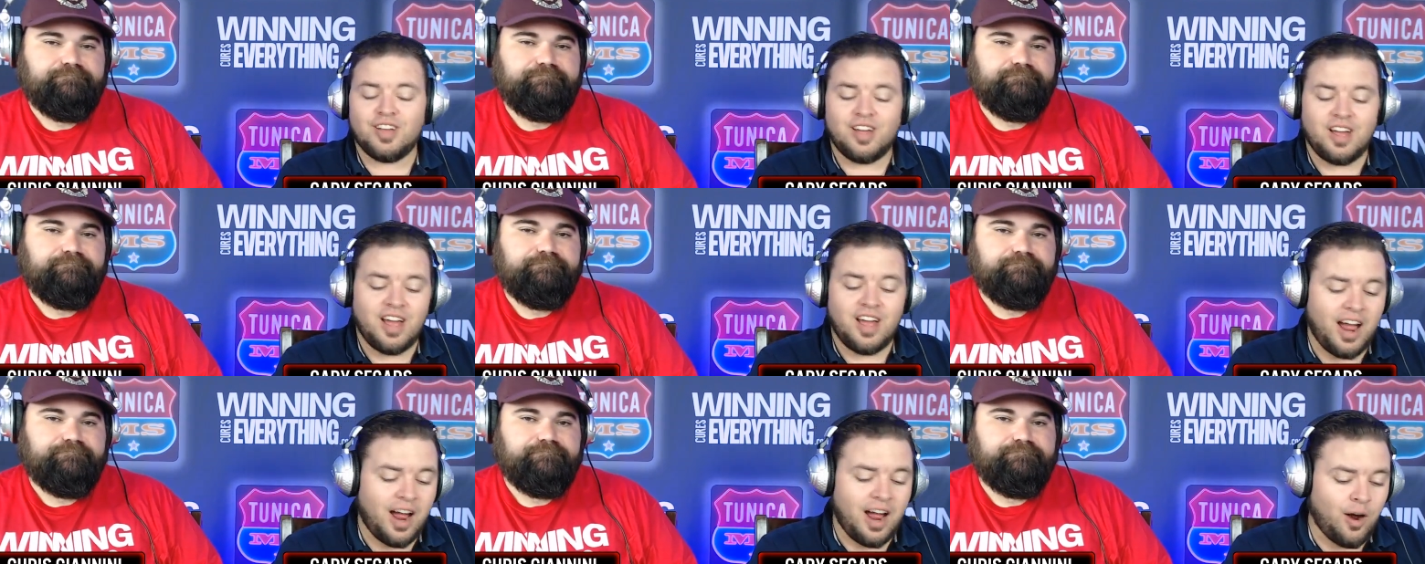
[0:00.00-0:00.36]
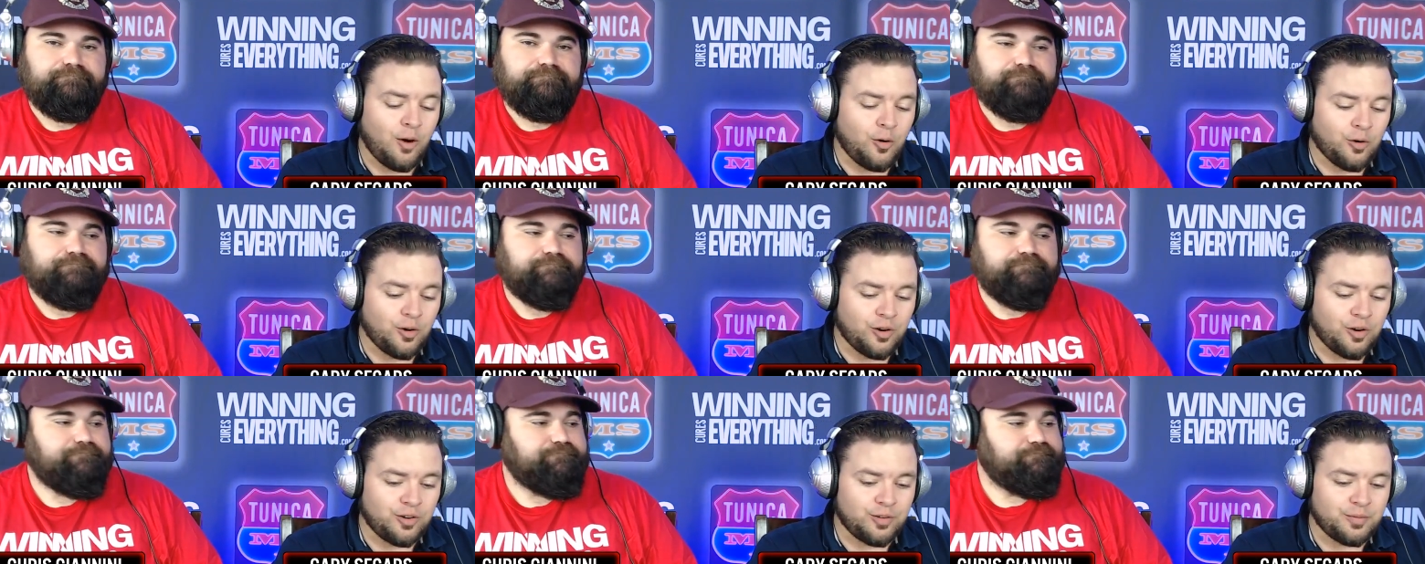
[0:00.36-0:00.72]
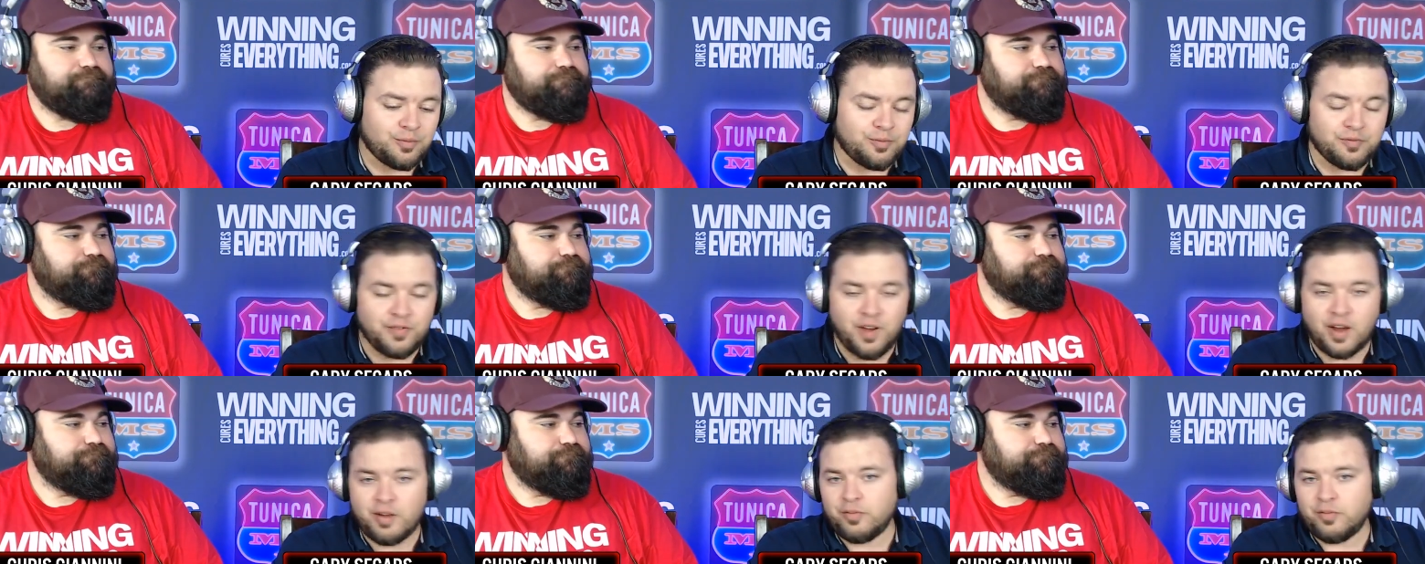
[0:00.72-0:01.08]
Speaker 1: our
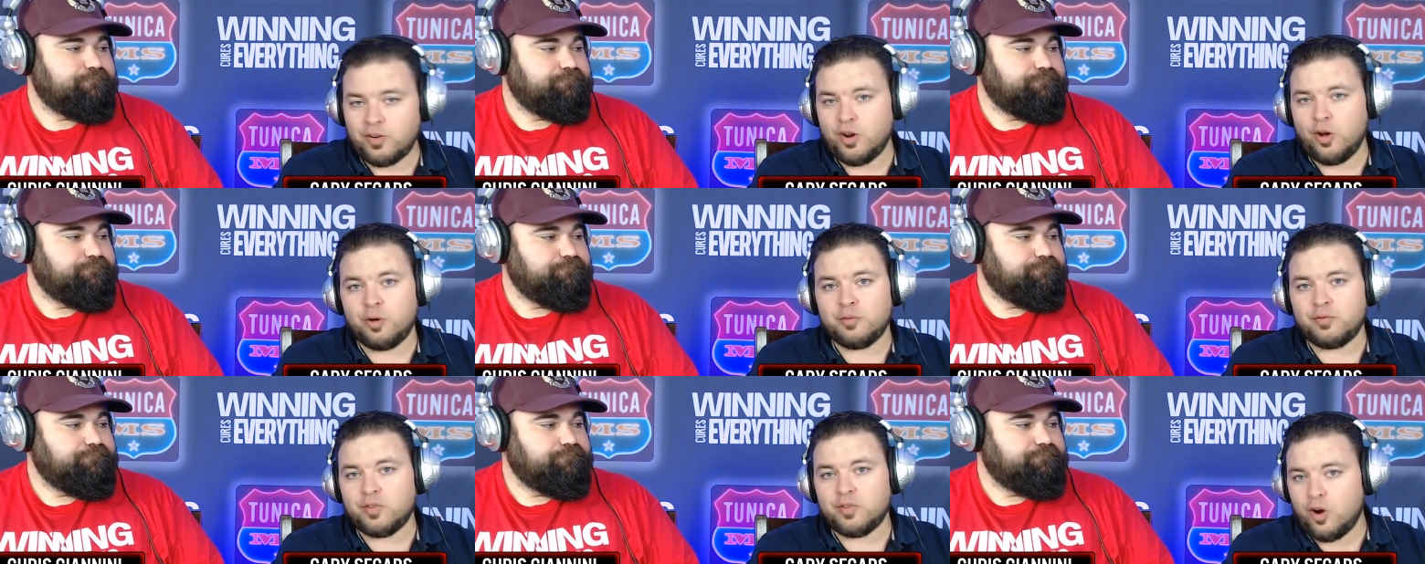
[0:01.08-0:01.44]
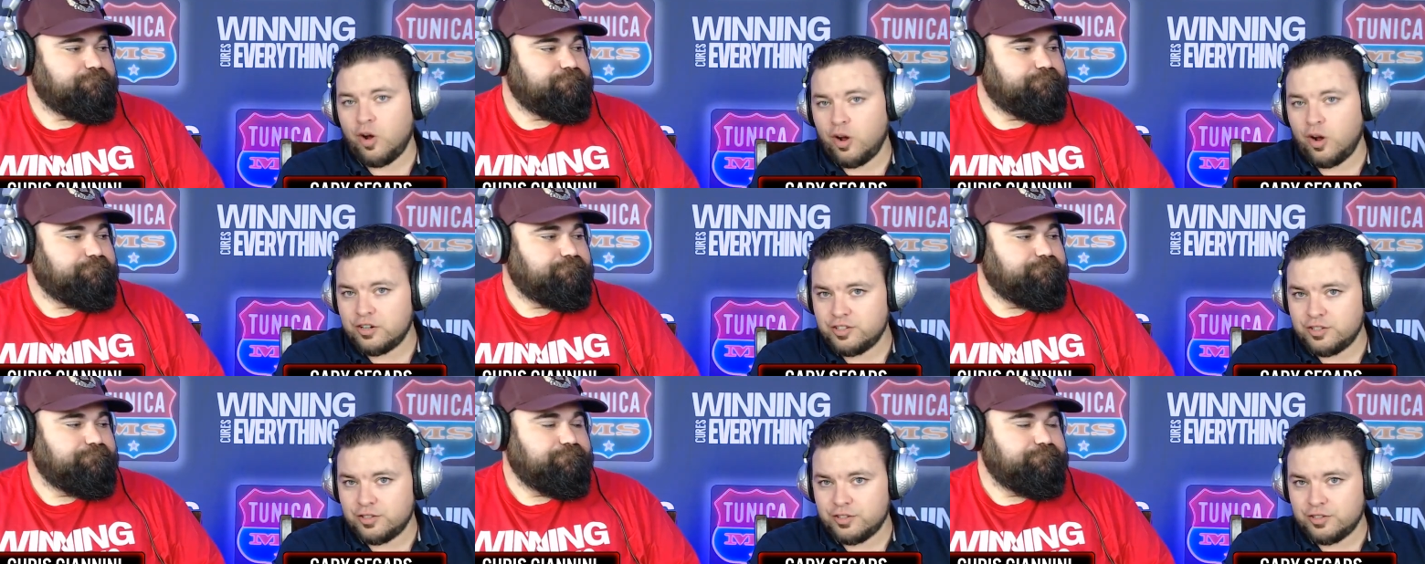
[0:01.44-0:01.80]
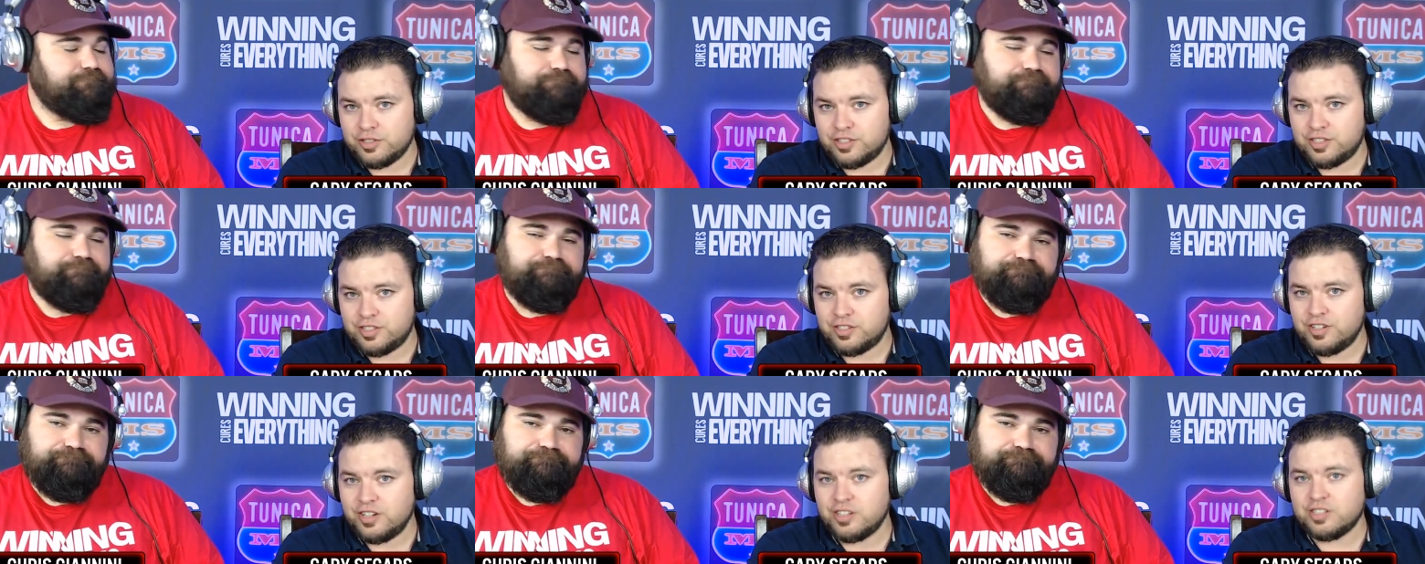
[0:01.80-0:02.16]
favorite
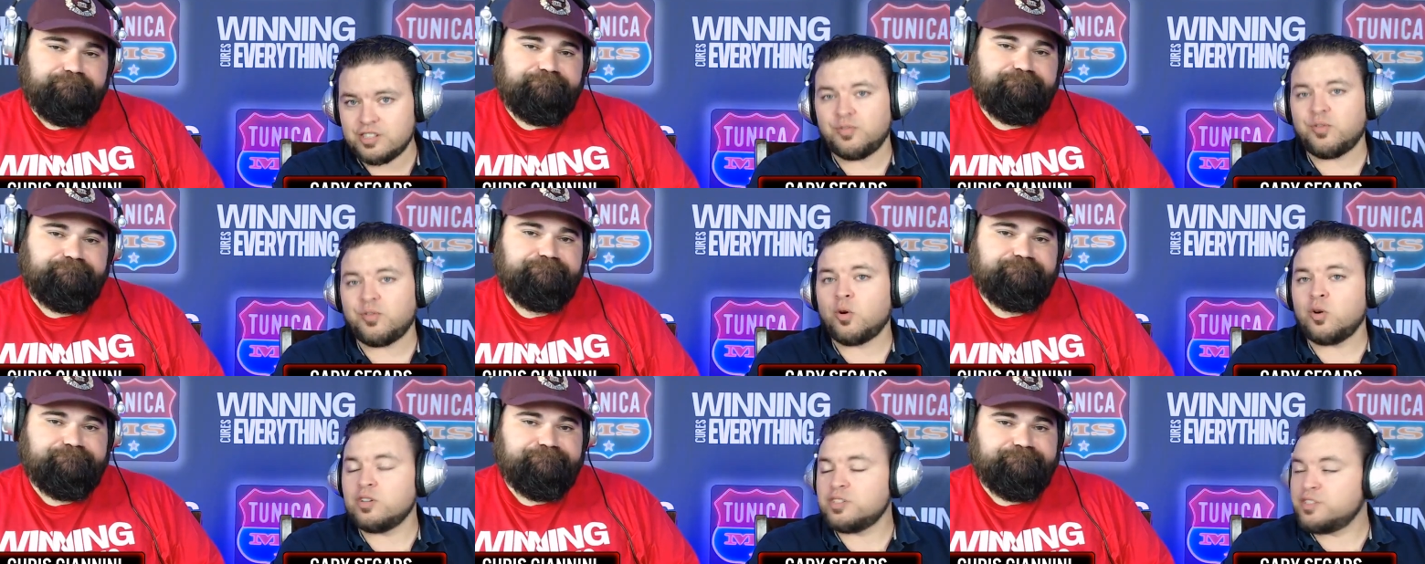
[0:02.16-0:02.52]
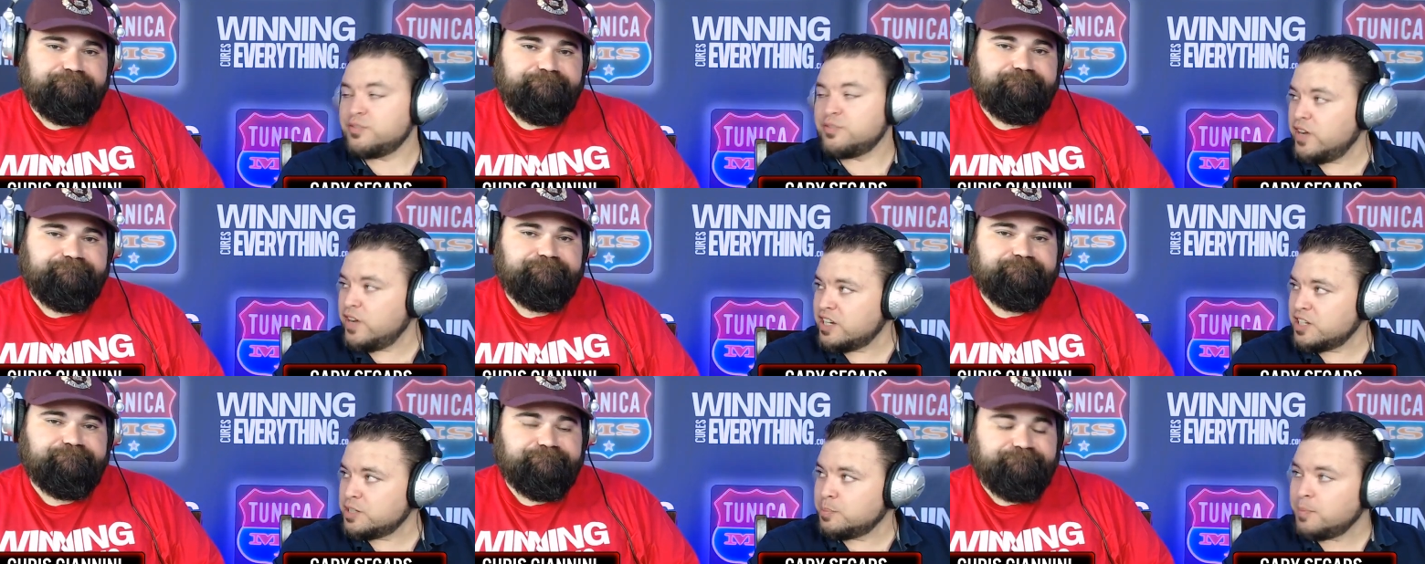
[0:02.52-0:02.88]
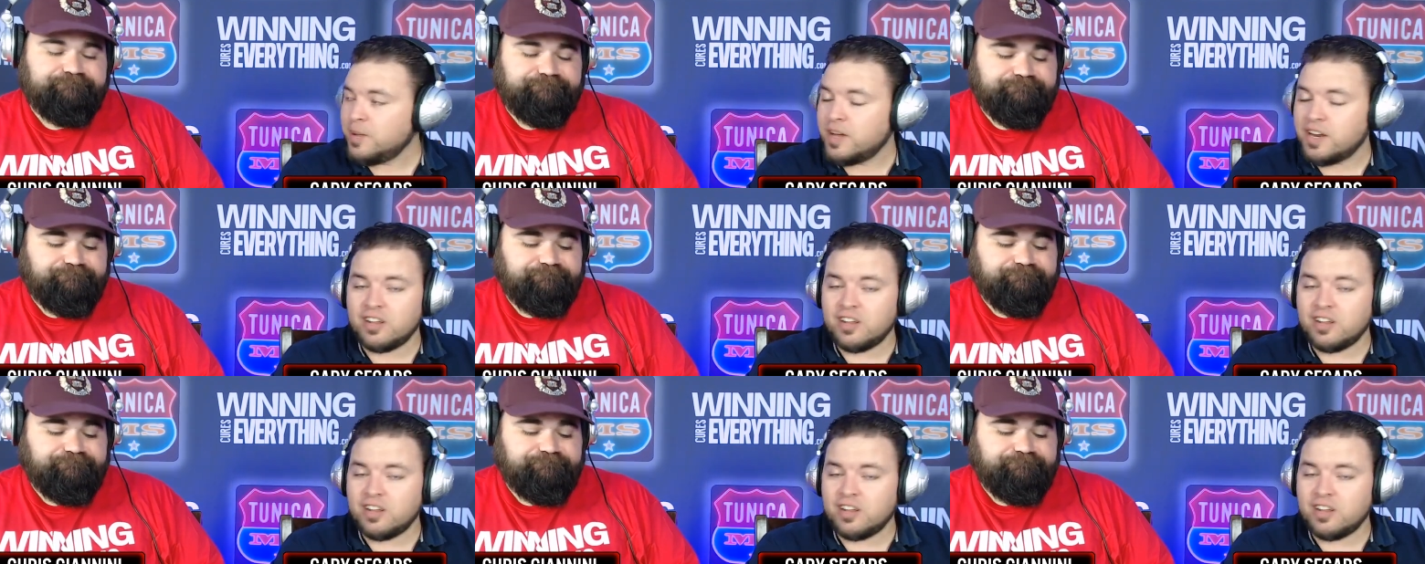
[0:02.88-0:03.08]
over-unders as far as Vegas betting